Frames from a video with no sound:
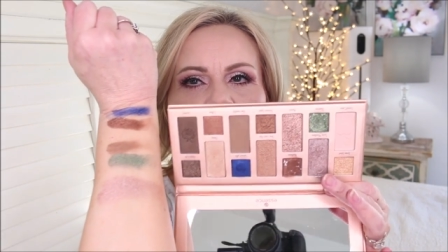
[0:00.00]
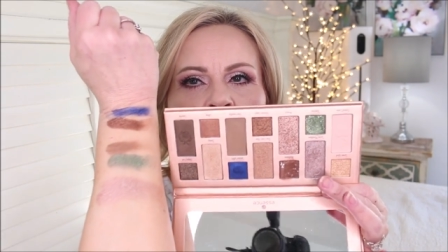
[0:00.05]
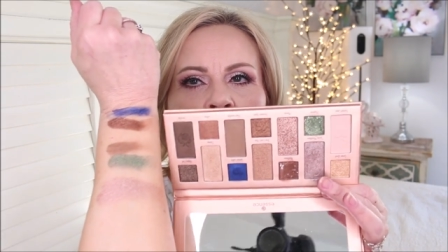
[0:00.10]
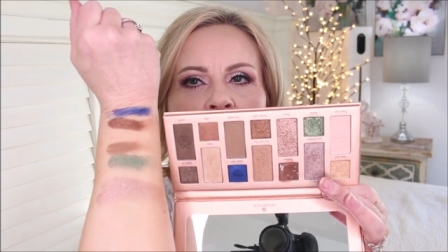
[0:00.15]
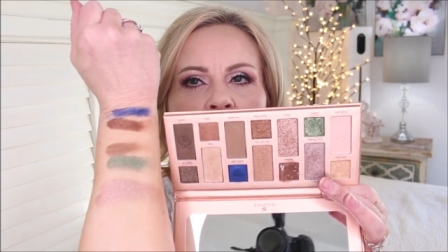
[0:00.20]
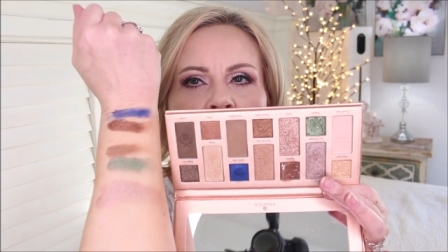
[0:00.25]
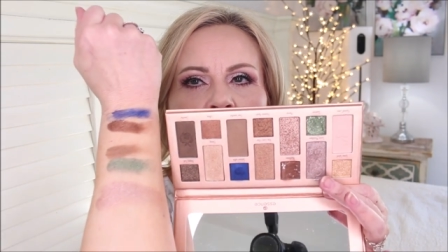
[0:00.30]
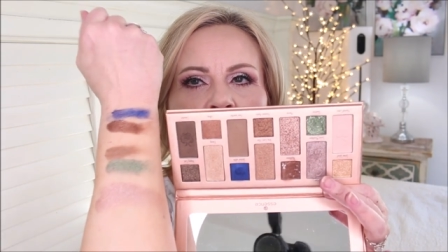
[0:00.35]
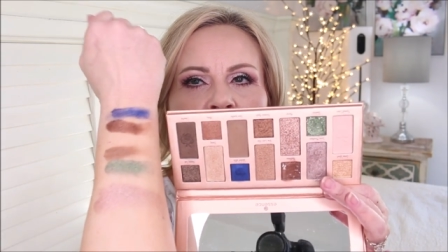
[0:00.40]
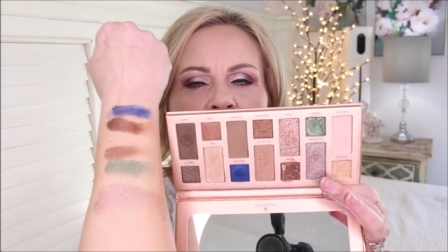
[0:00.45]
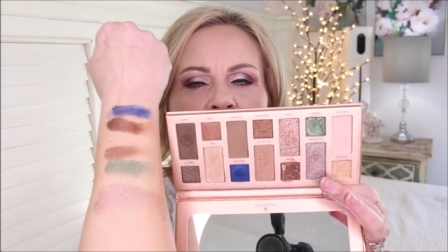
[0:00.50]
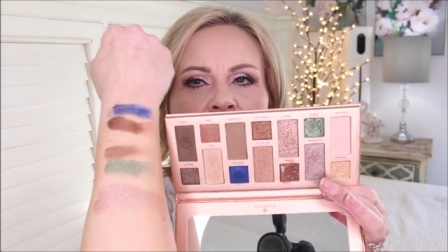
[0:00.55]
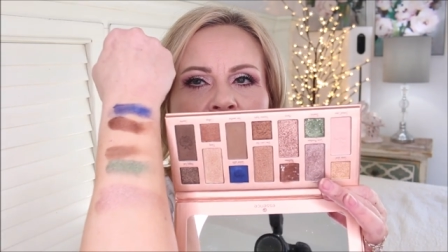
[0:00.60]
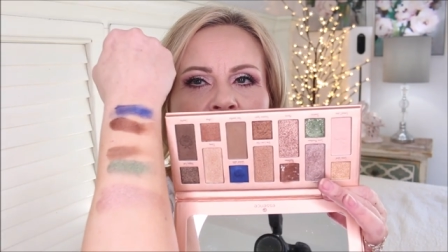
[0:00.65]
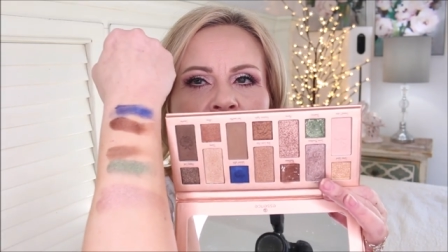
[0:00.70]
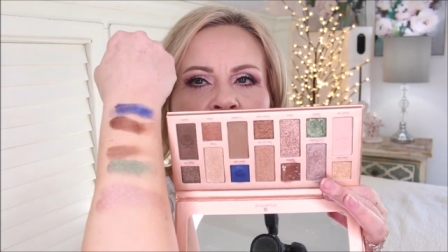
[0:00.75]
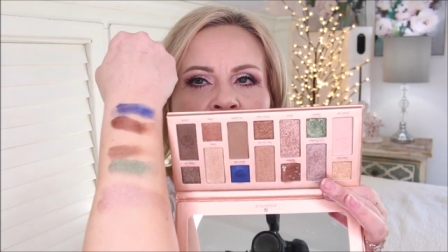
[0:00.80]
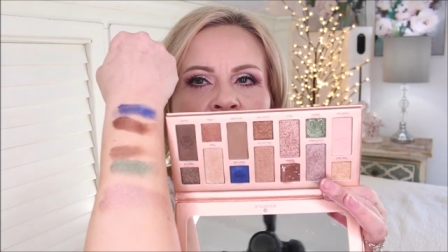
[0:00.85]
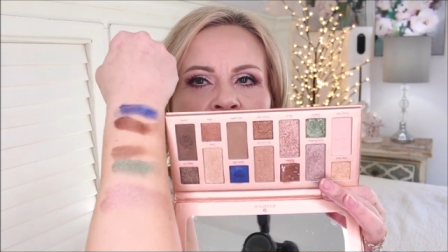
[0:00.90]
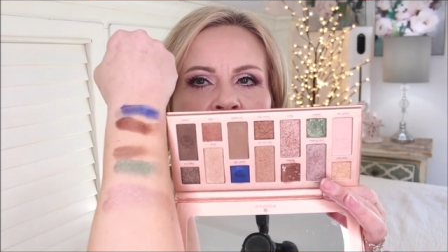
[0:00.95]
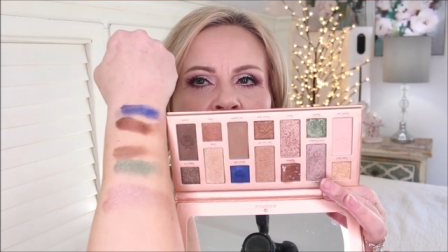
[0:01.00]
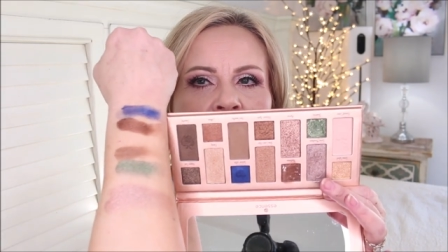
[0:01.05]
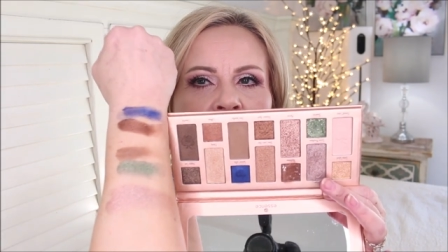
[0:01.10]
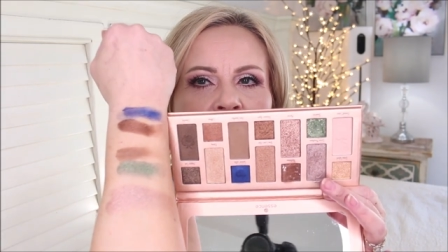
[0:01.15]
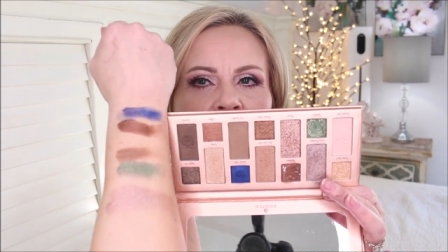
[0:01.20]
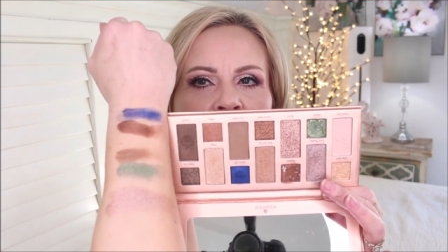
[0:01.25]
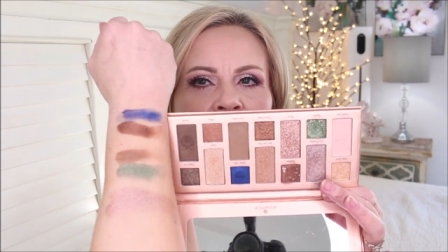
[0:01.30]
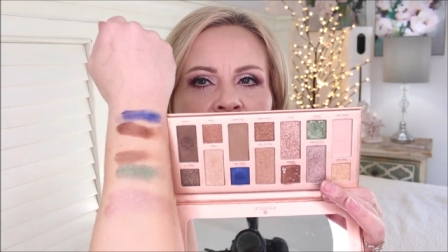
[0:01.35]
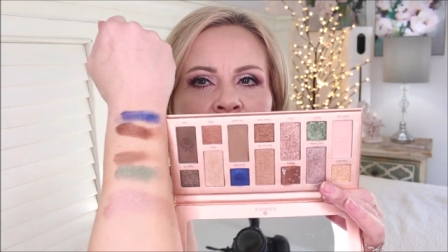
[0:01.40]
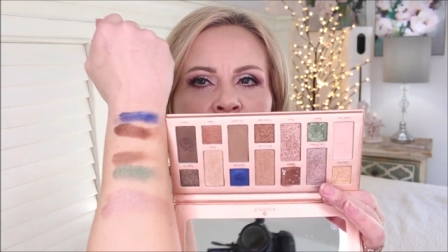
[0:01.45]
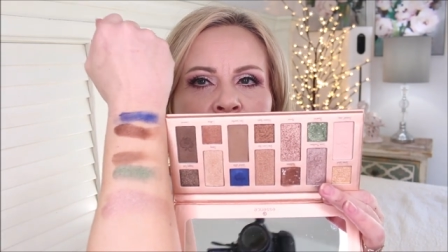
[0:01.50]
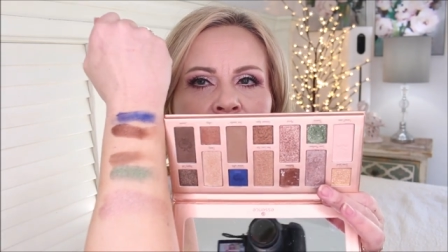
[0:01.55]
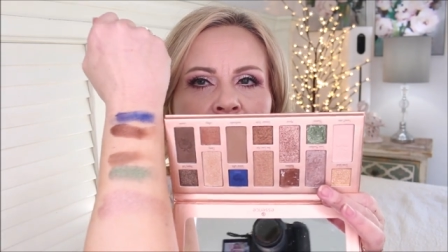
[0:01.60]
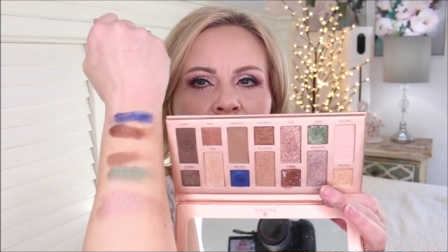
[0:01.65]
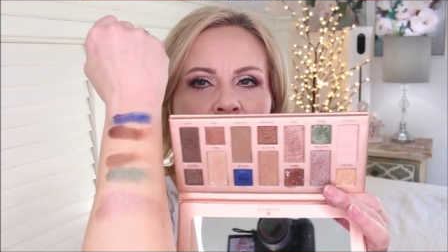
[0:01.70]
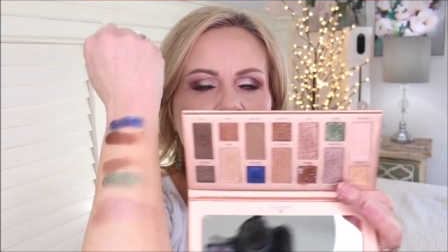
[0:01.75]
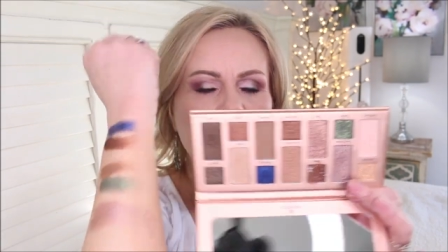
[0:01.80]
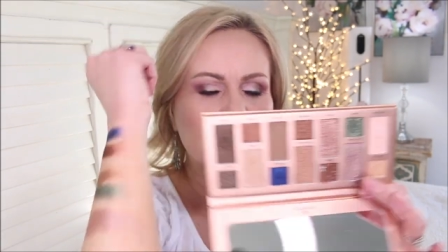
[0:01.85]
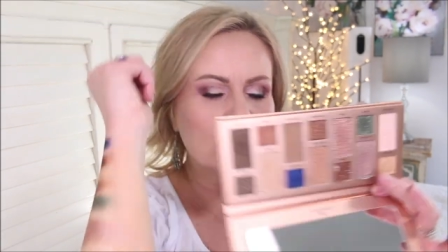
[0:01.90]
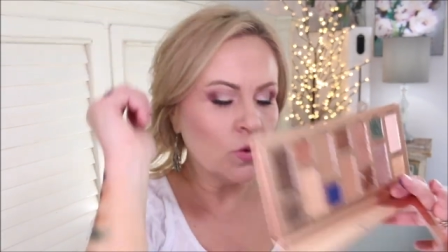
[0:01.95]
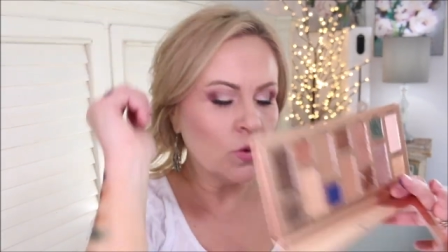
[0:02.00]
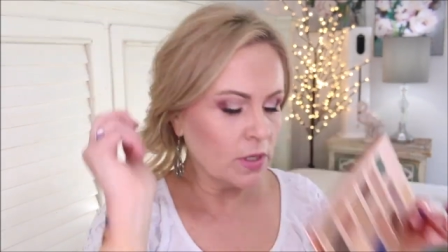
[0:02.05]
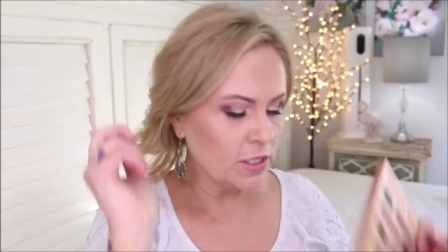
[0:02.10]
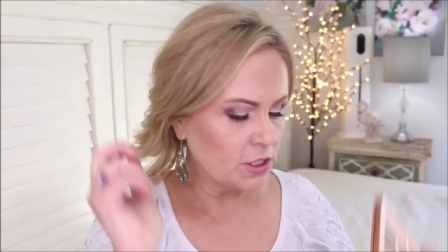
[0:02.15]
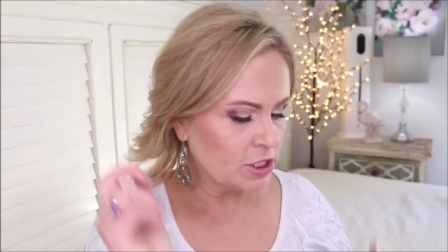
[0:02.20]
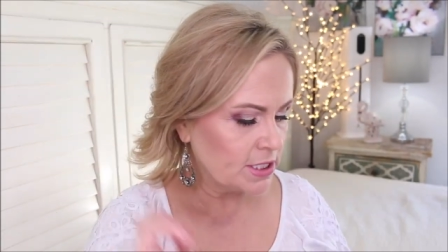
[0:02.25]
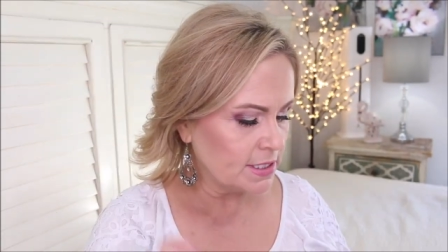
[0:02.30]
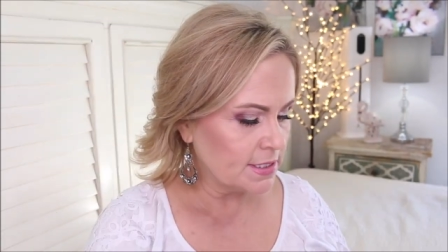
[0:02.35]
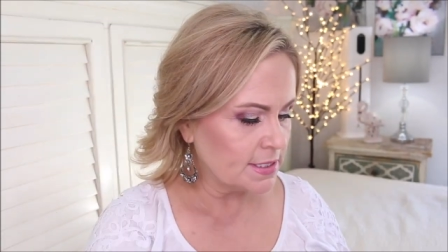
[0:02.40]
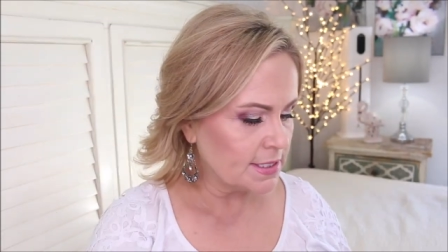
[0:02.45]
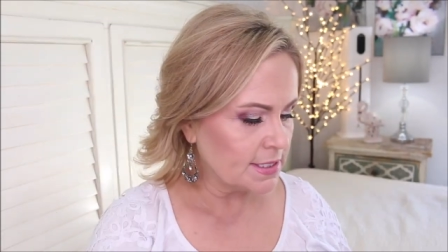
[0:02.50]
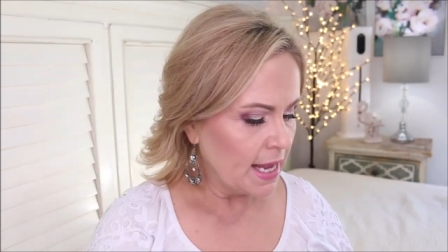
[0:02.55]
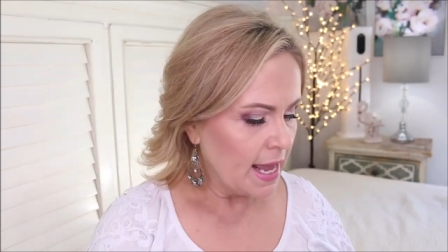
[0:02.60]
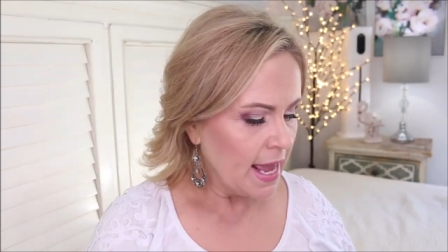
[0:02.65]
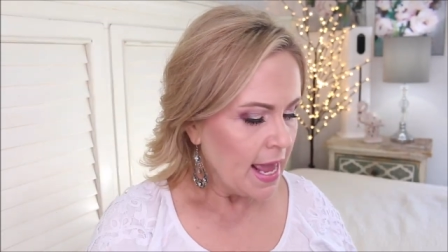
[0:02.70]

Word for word: well. I think it's just every bit as gorgeous.